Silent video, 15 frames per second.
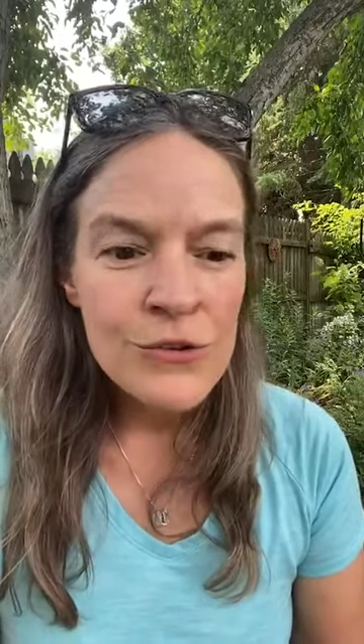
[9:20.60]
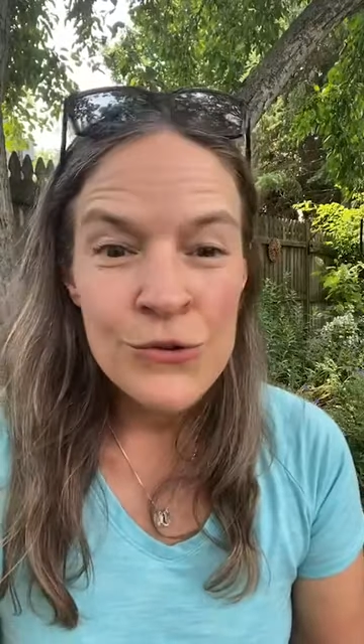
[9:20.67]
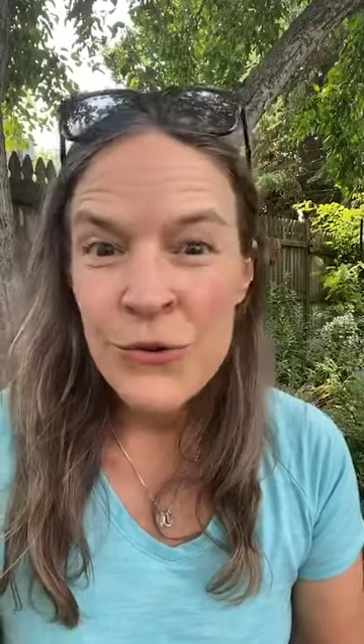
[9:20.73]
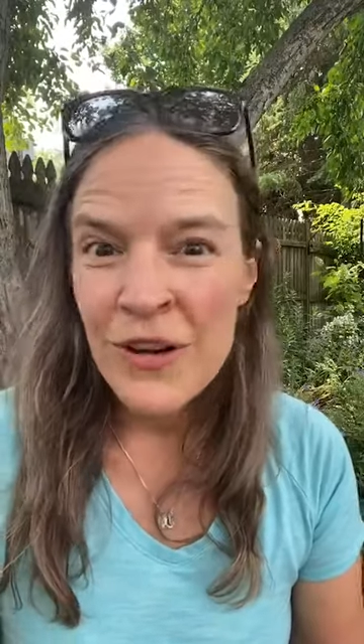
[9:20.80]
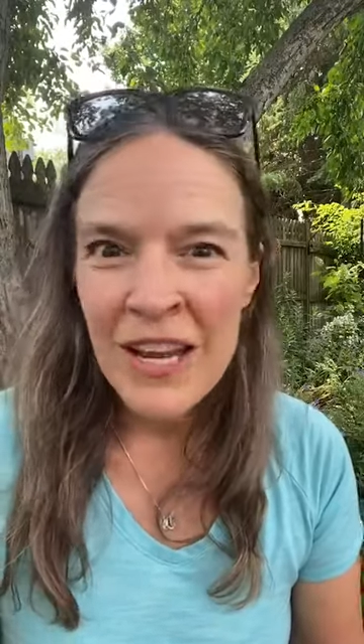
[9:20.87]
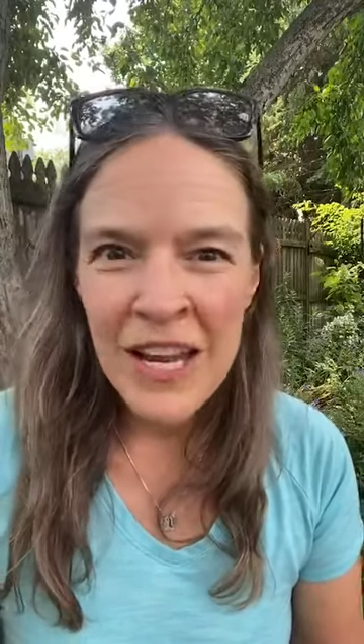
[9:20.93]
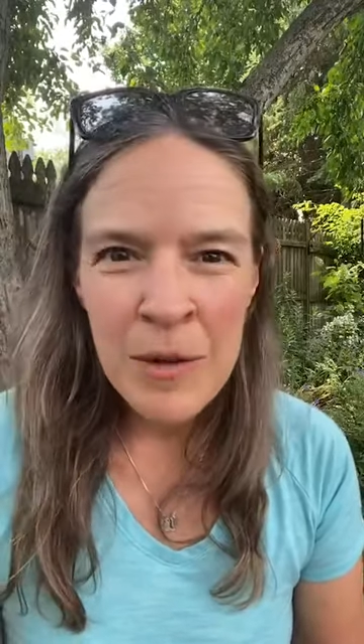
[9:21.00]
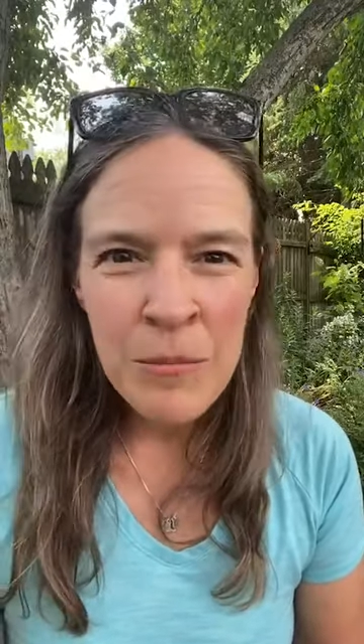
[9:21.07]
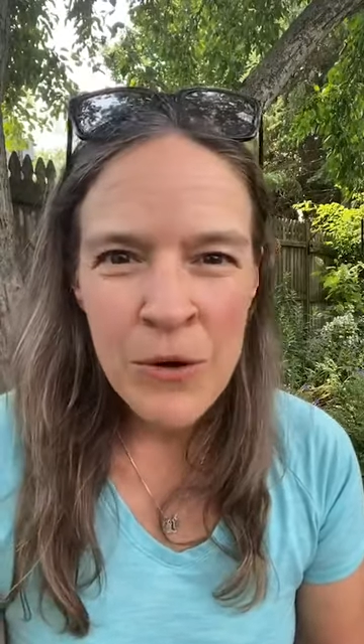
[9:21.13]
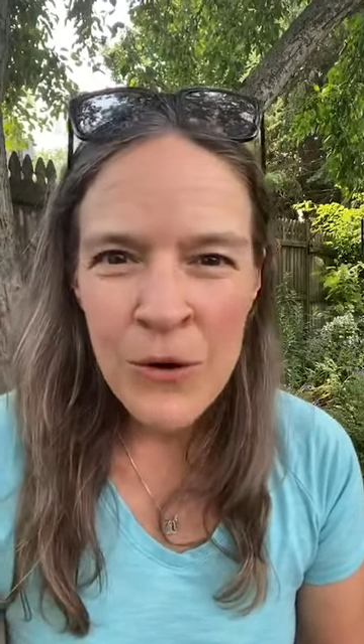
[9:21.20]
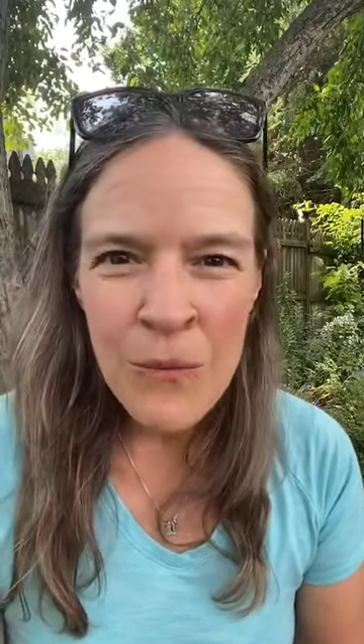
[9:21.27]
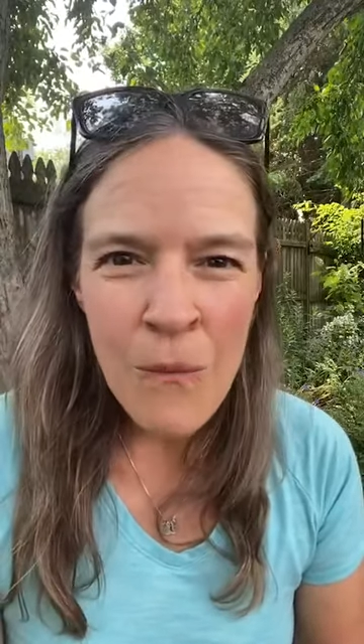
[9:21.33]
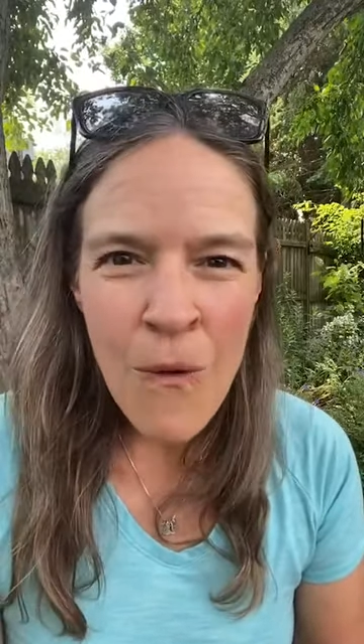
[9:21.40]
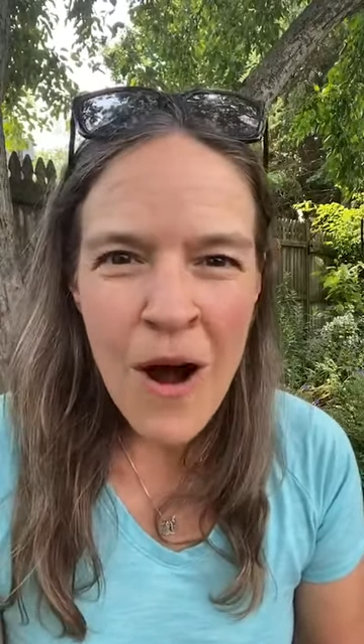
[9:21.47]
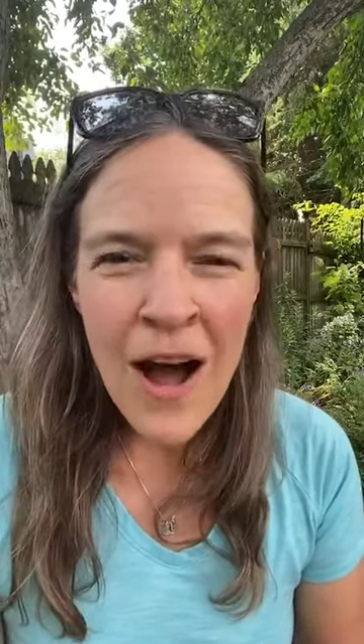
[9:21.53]
drinking more
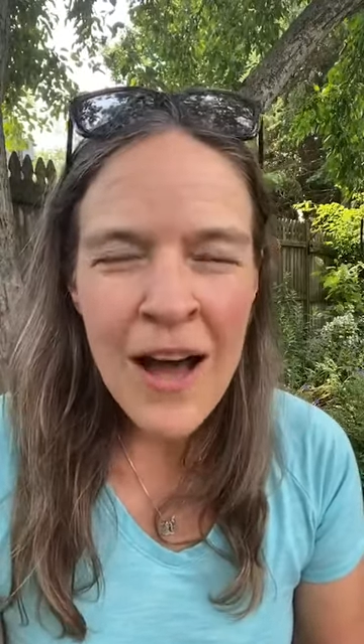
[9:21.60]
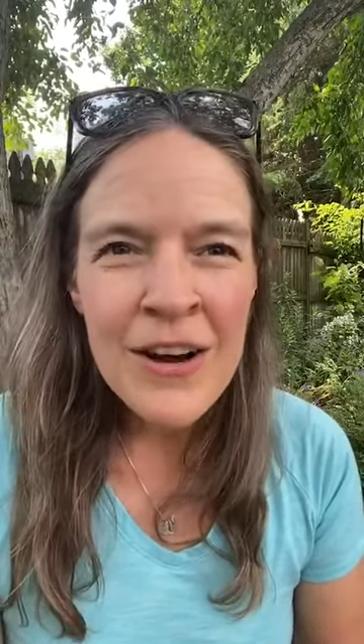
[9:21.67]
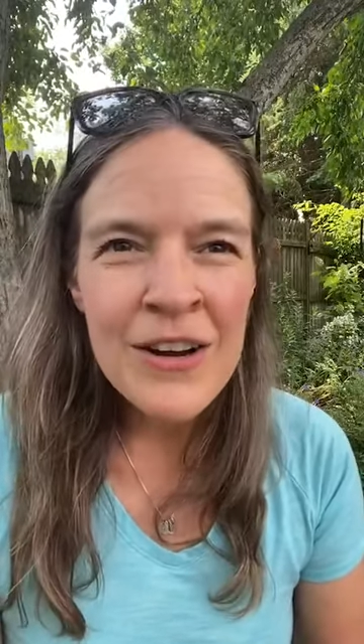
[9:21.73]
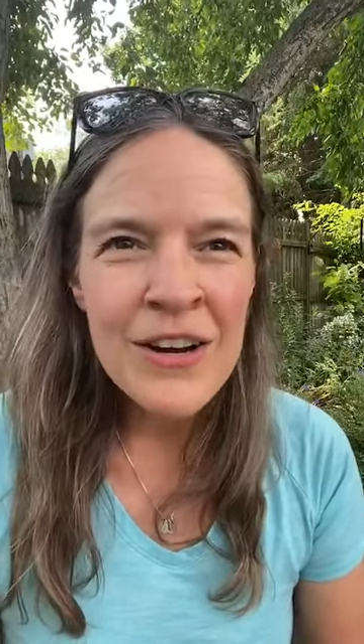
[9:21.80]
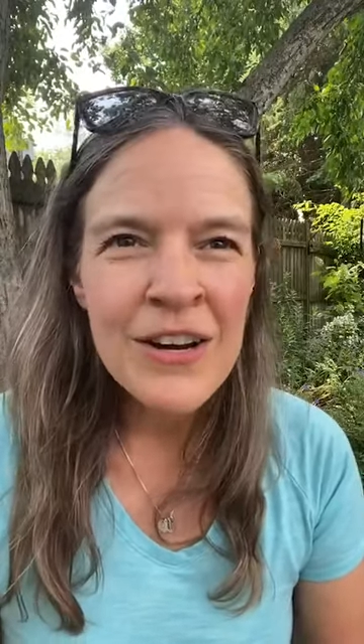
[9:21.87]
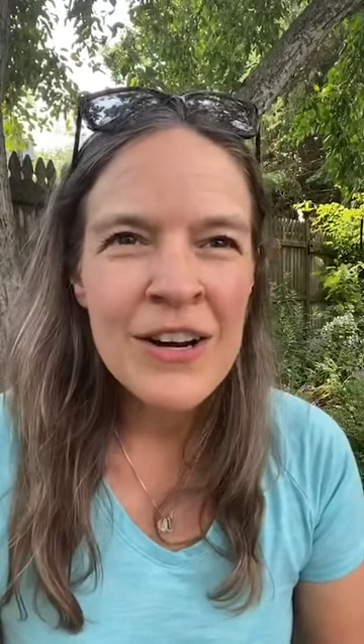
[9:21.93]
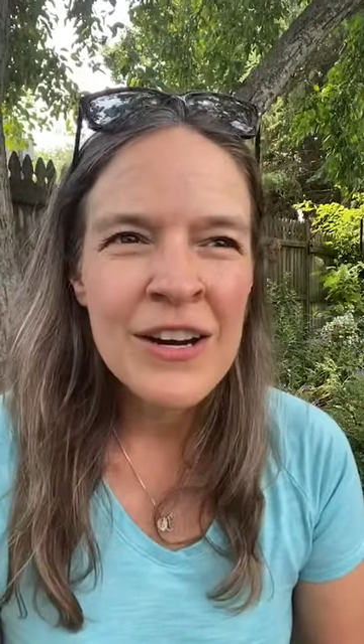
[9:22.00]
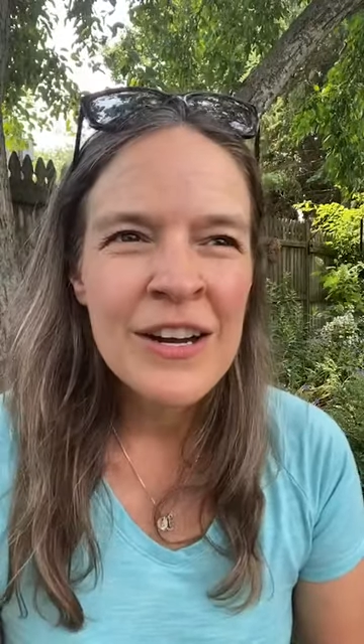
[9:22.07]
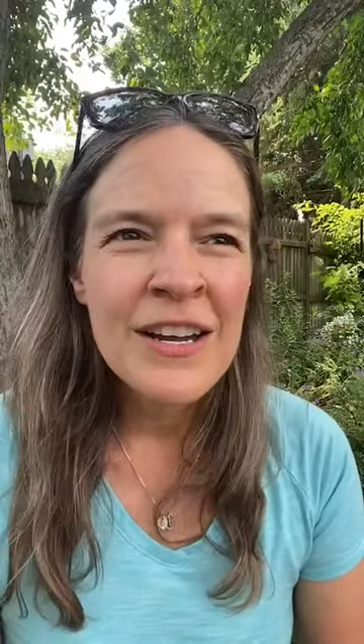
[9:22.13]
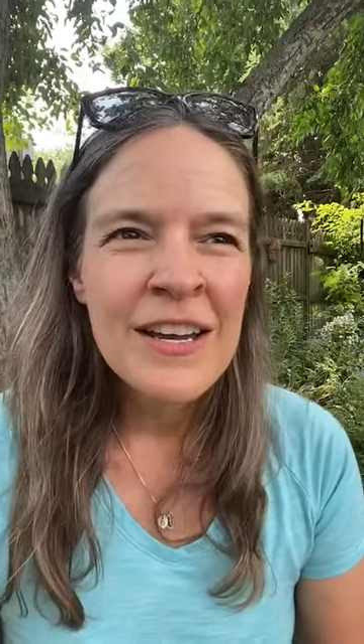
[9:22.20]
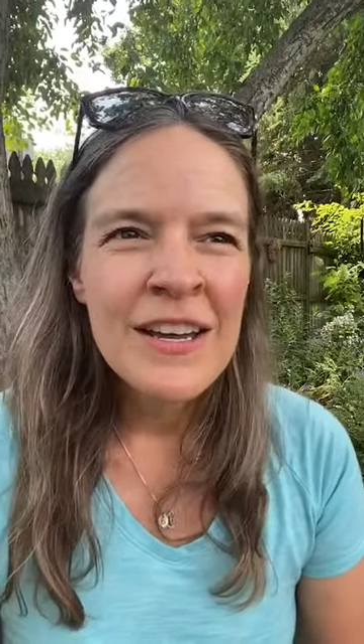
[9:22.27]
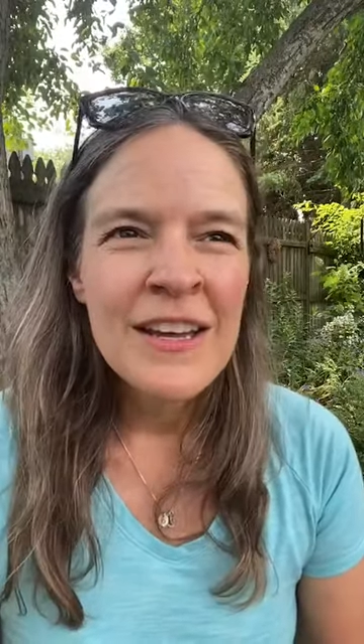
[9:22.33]
water,